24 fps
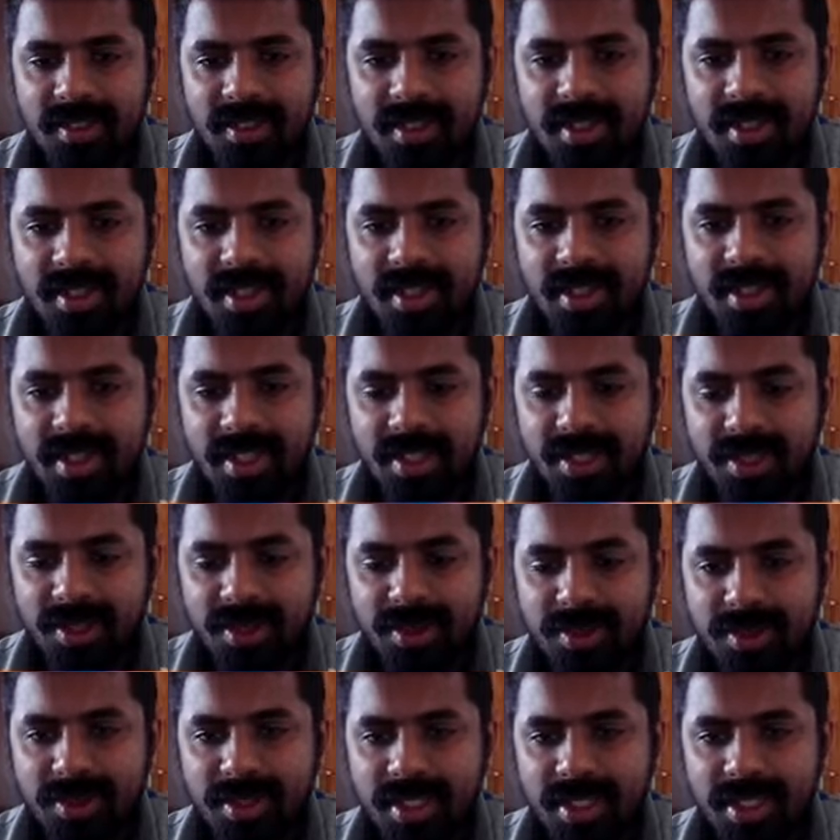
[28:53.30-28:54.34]
king
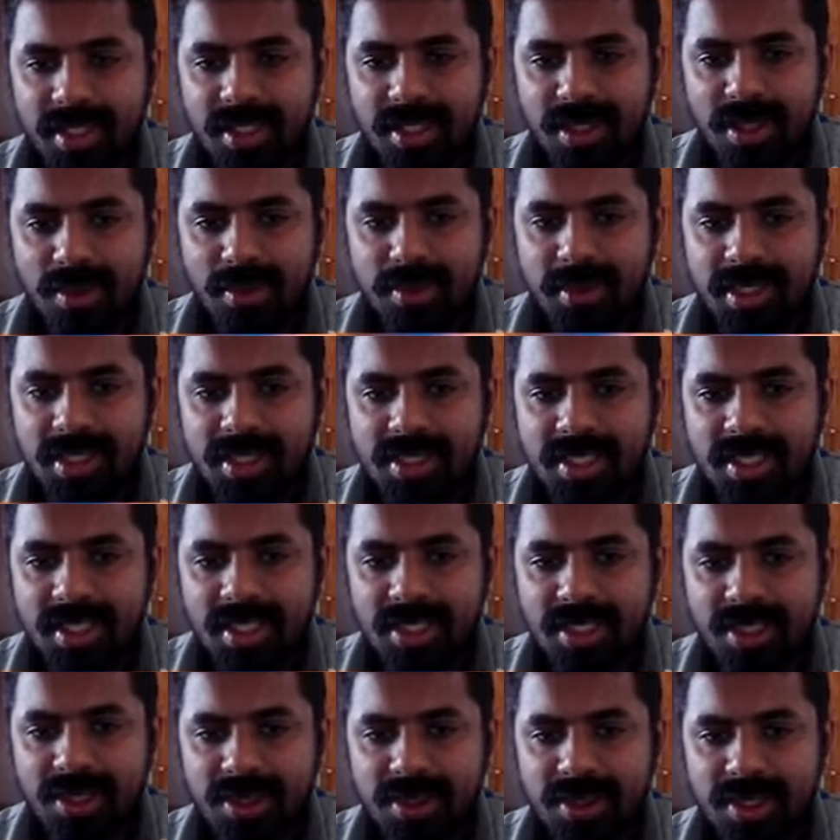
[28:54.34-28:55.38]
into, then queen
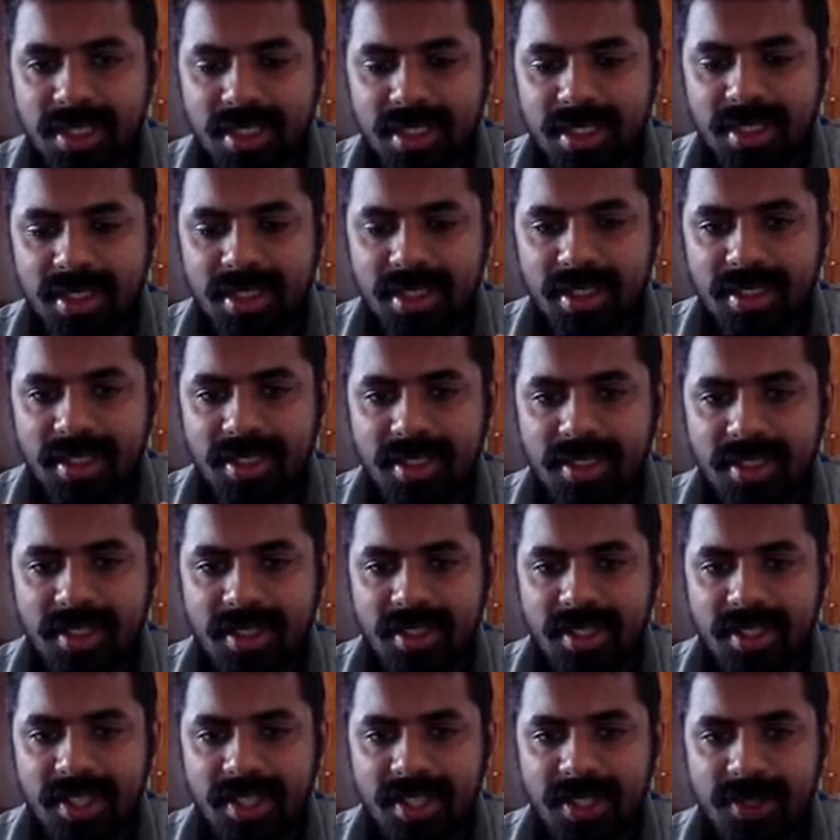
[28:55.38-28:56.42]
c2 check,
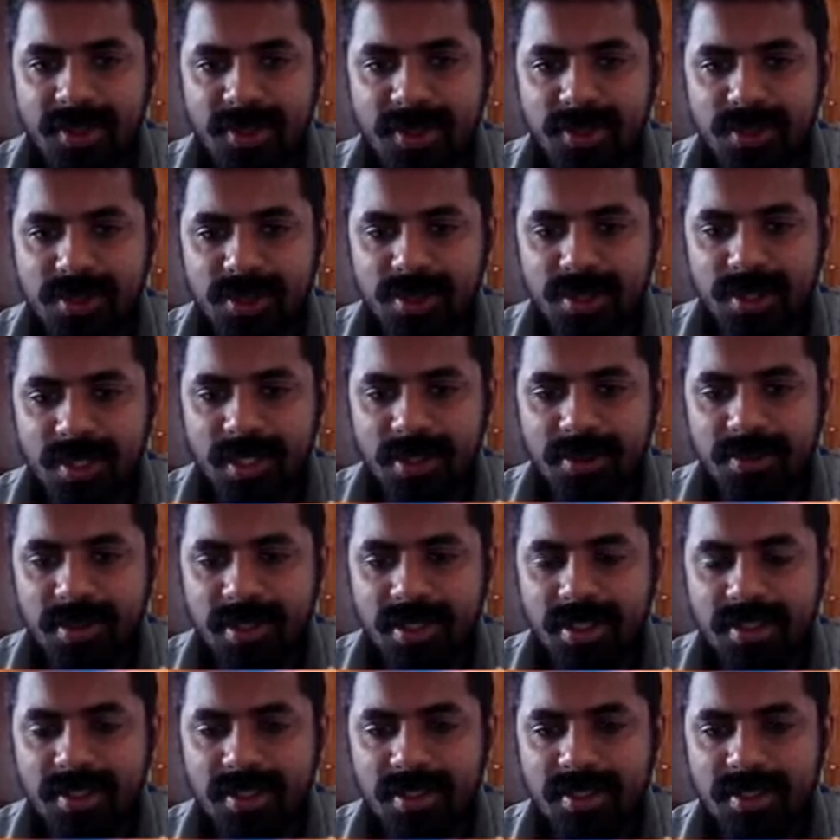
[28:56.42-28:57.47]
king goes to
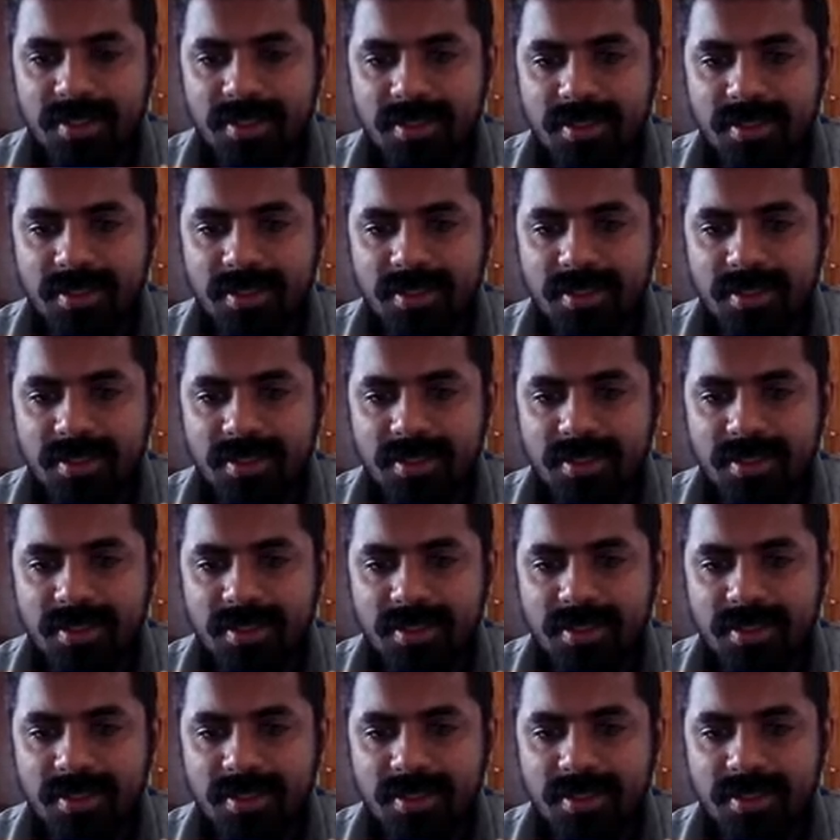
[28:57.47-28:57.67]
e1.